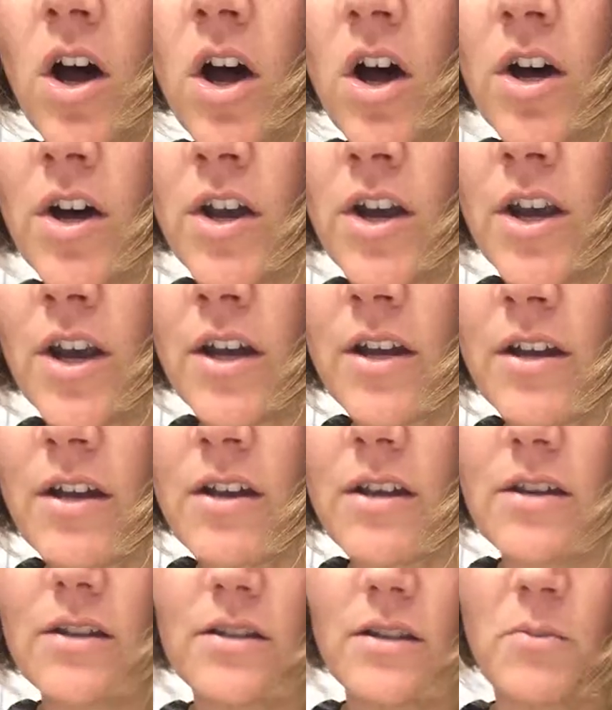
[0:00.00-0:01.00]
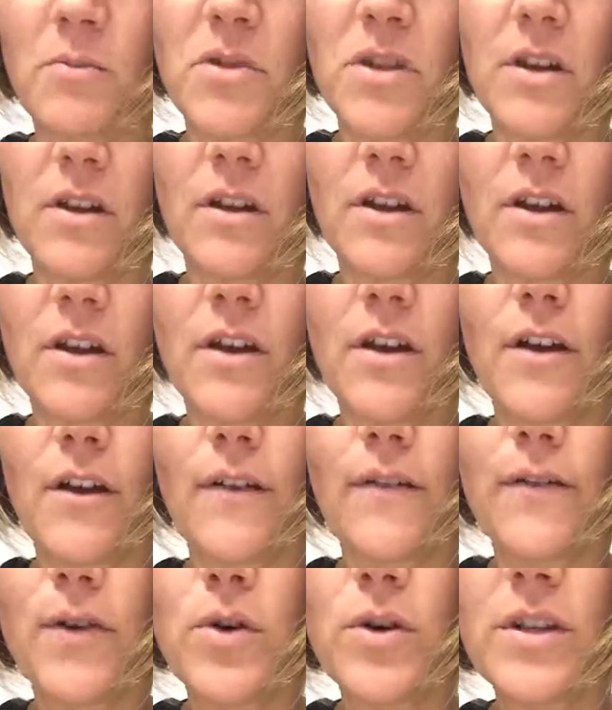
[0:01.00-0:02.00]
on something.
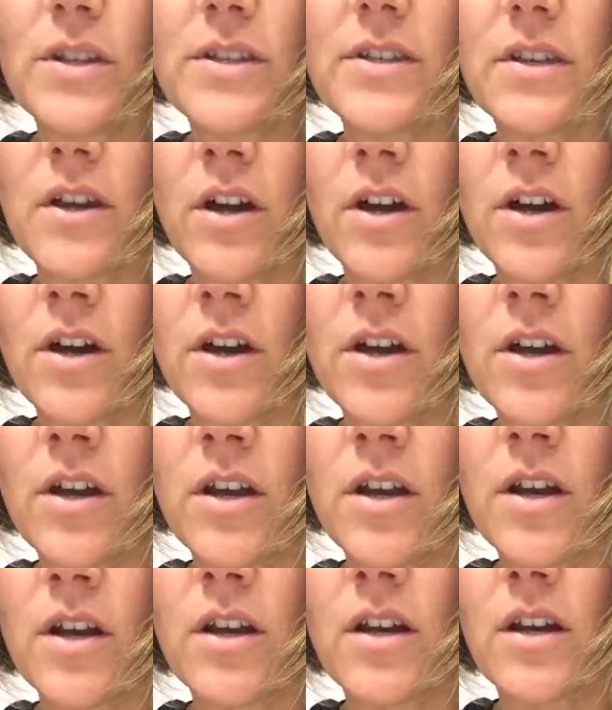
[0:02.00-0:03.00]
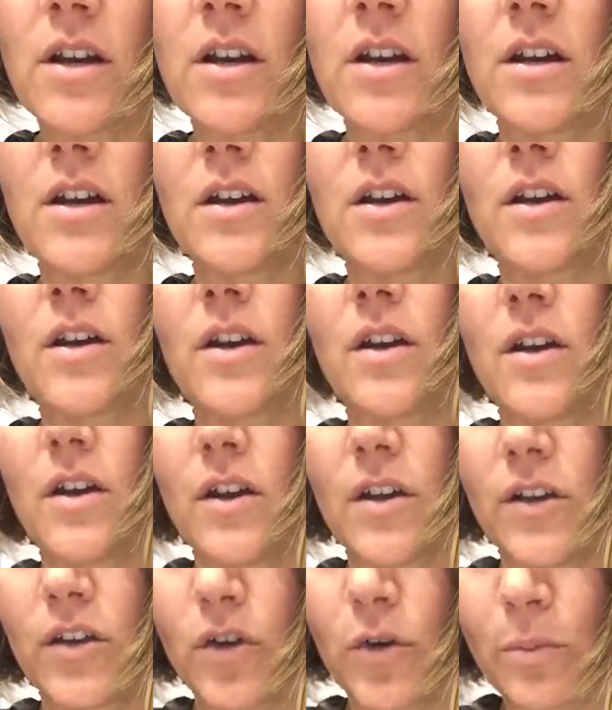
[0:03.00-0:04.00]
Focus on
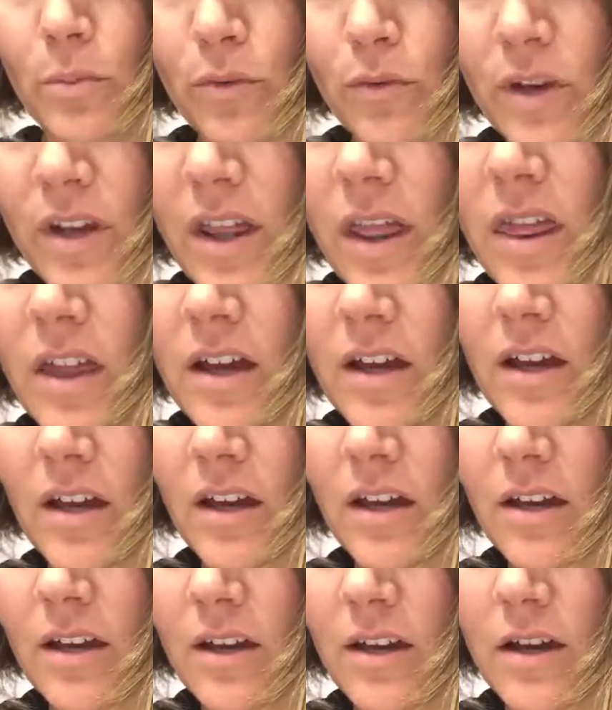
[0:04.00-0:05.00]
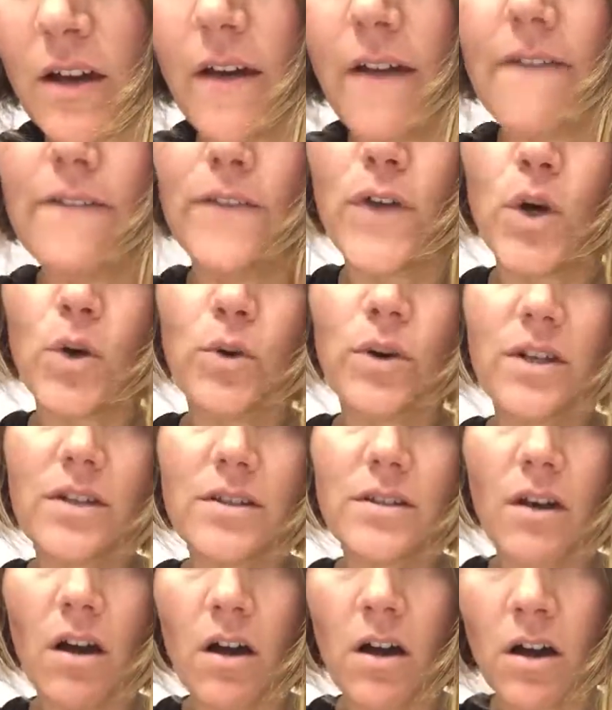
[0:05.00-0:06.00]
your breathing.
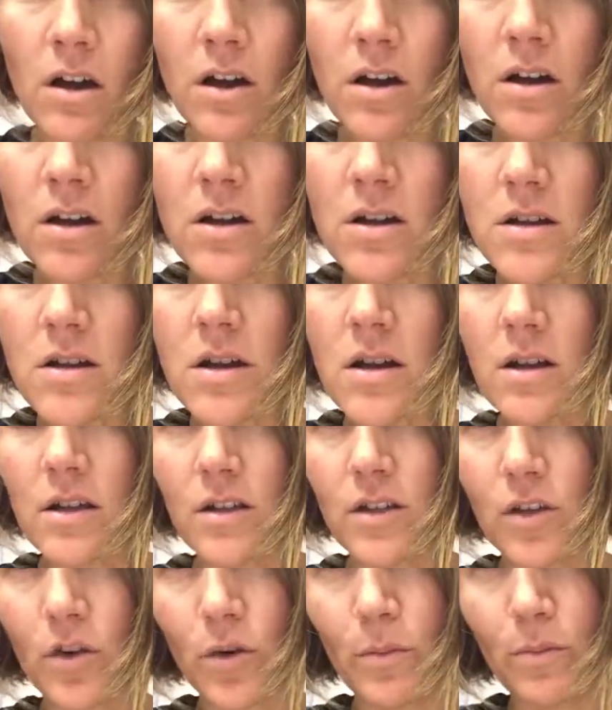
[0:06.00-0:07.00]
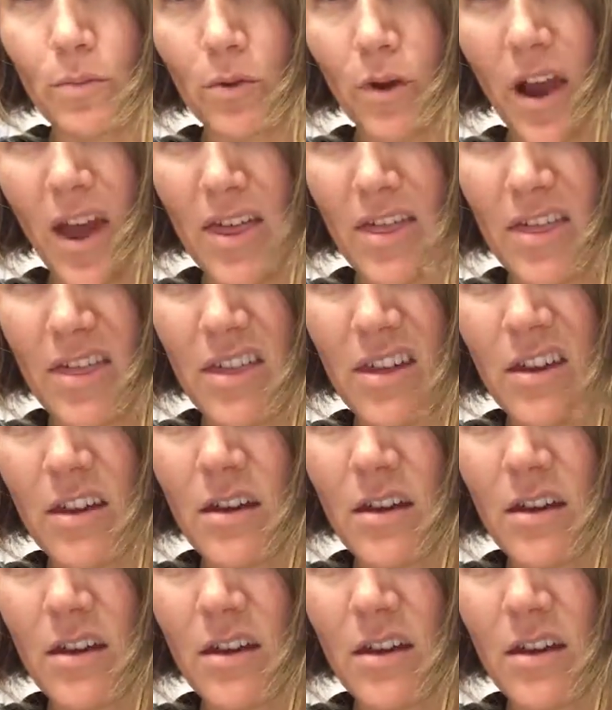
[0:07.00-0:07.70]
Focus on your breath.